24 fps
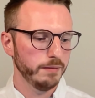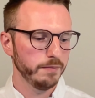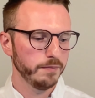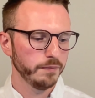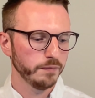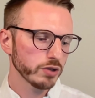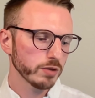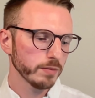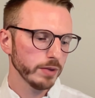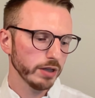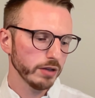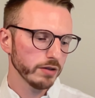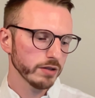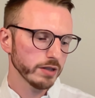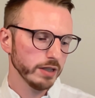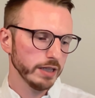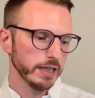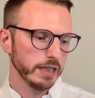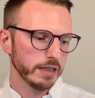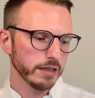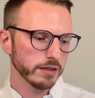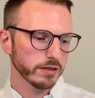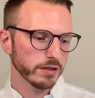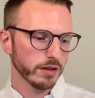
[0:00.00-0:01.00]
Some of those
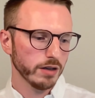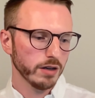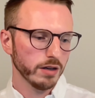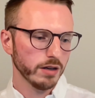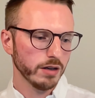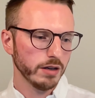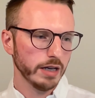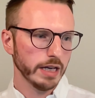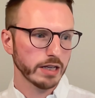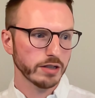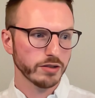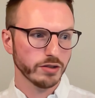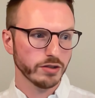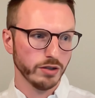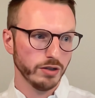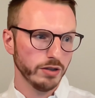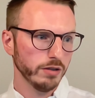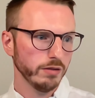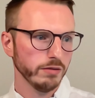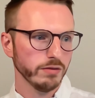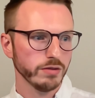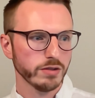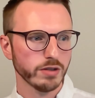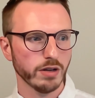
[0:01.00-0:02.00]
leaders are
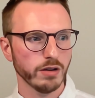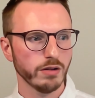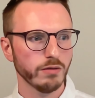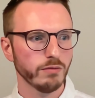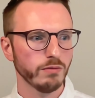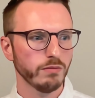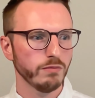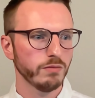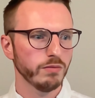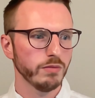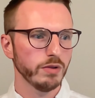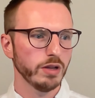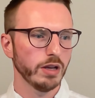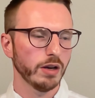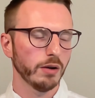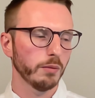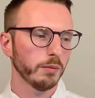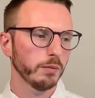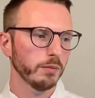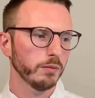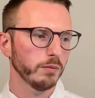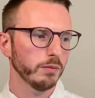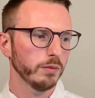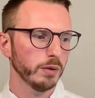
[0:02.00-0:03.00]
external. So, we
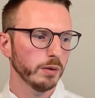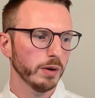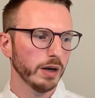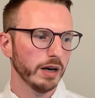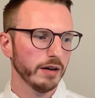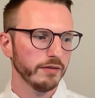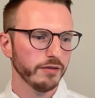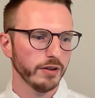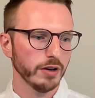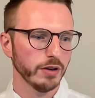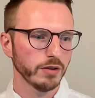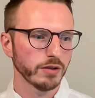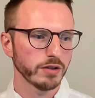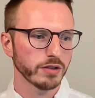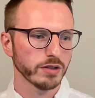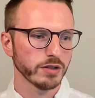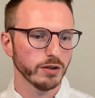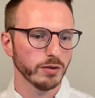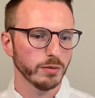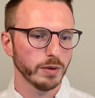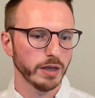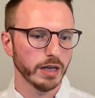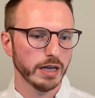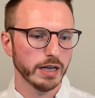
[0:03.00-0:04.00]
will have folks
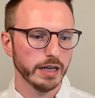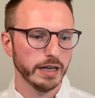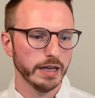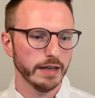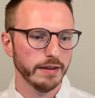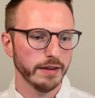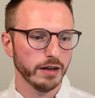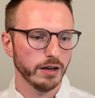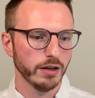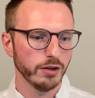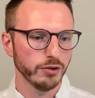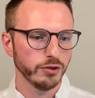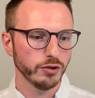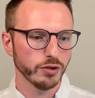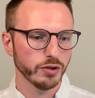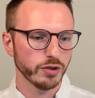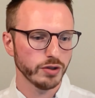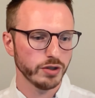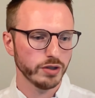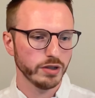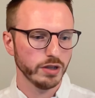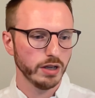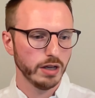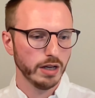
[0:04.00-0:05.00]
who we hire that are
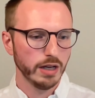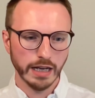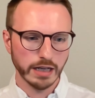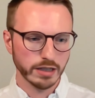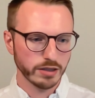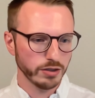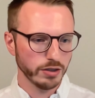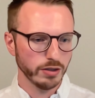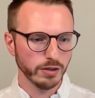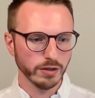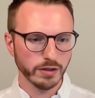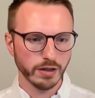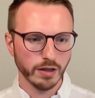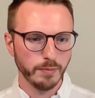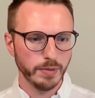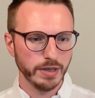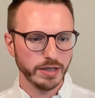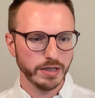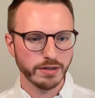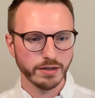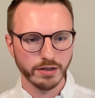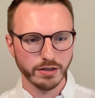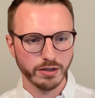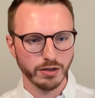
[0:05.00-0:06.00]
just external to the
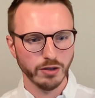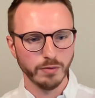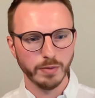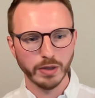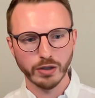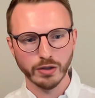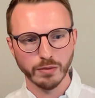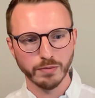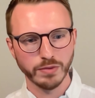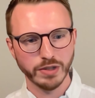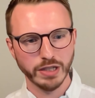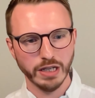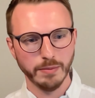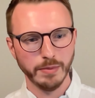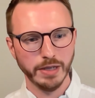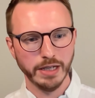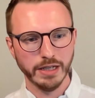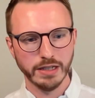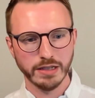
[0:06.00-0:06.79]
business, who become team